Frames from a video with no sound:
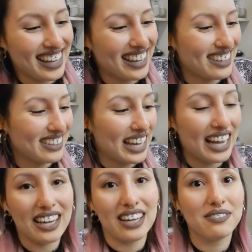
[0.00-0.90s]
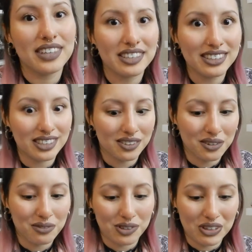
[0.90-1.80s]
Okay, really, I am a
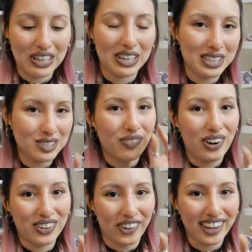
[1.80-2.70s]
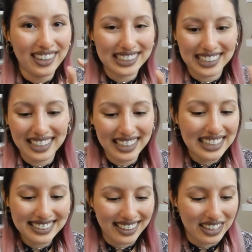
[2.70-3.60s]
sucker for like small things.
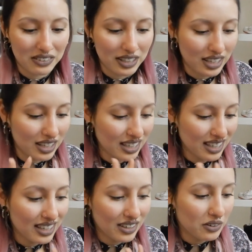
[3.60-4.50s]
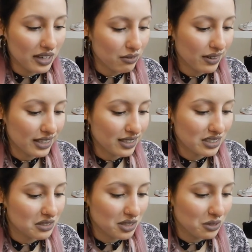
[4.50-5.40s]
So I really, oh, I find
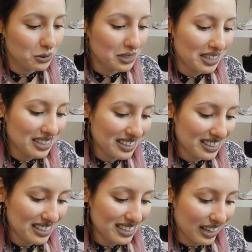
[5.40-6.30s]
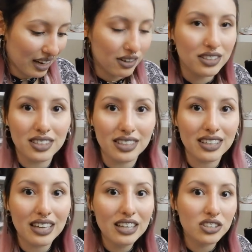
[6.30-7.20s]
this so cute. Like also
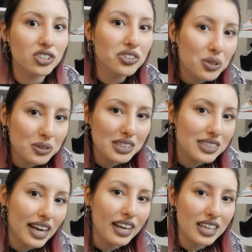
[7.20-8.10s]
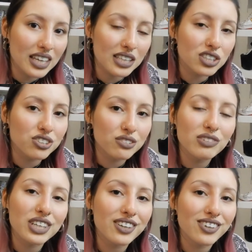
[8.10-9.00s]
the, do you know these tiny kitchen
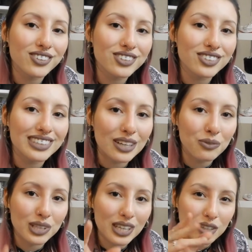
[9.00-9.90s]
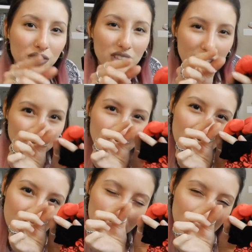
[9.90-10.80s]
videos? Like where they cook like
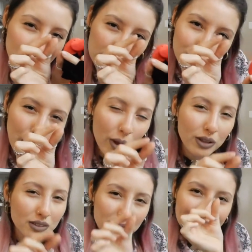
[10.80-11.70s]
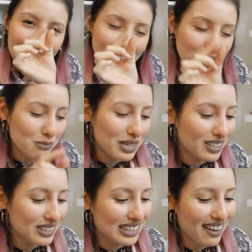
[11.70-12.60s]
really small, tiny
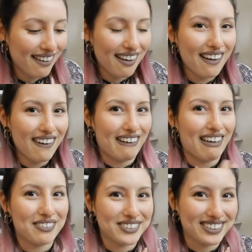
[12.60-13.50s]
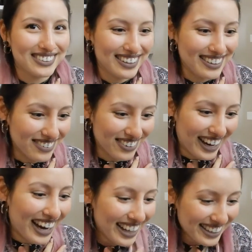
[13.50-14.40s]
meals. I absolutely love
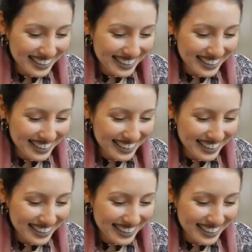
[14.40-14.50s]
that.